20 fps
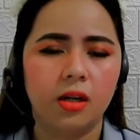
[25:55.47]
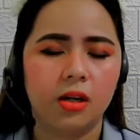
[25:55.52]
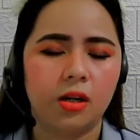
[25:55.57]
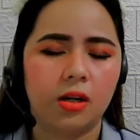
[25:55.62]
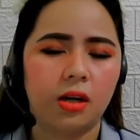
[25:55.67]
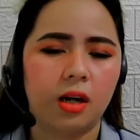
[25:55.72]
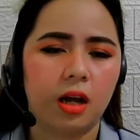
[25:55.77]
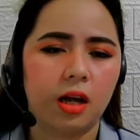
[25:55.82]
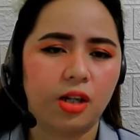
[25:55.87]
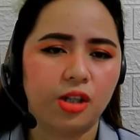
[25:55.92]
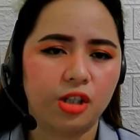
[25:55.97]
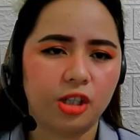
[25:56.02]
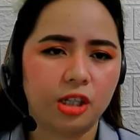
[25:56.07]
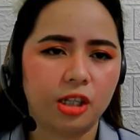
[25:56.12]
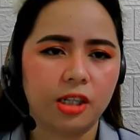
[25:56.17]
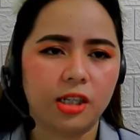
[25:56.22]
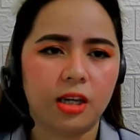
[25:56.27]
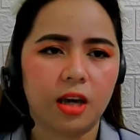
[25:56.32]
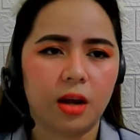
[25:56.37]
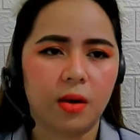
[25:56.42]
alright,
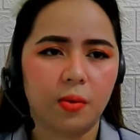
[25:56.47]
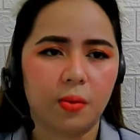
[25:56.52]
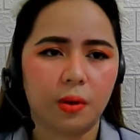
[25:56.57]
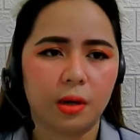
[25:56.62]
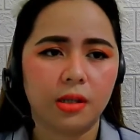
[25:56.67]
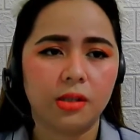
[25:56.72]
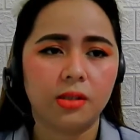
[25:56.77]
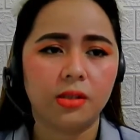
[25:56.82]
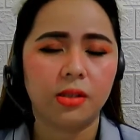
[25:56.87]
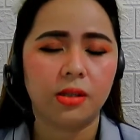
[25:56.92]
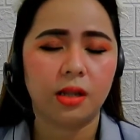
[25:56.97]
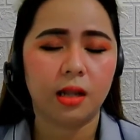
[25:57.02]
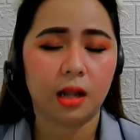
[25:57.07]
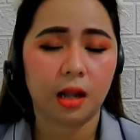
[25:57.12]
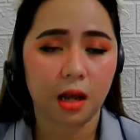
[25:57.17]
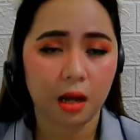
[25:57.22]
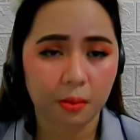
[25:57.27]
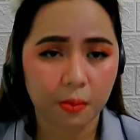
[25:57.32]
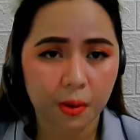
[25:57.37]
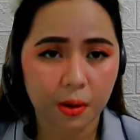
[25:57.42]
she then went to the
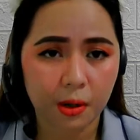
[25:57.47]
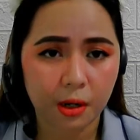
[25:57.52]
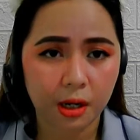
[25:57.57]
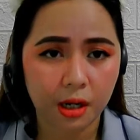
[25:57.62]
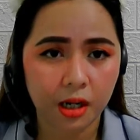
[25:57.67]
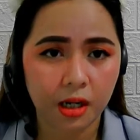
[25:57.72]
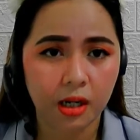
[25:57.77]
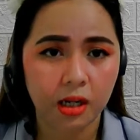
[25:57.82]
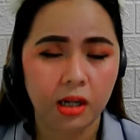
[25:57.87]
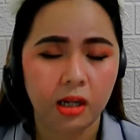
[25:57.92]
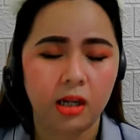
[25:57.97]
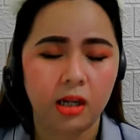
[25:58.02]
library,